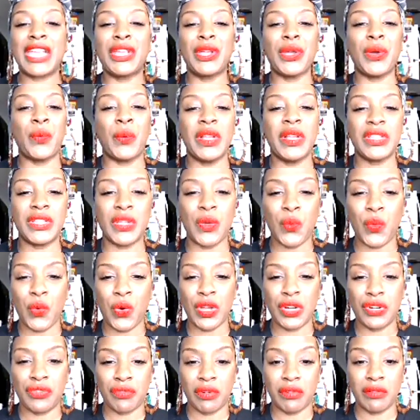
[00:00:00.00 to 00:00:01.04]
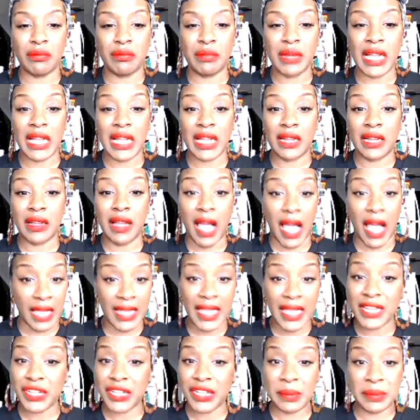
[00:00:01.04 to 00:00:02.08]
your winter wardrobe. I
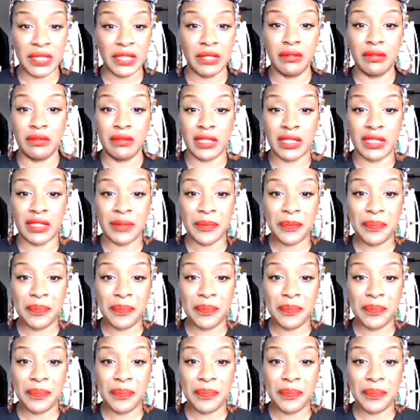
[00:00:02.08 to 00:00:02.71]
like jumpsuits.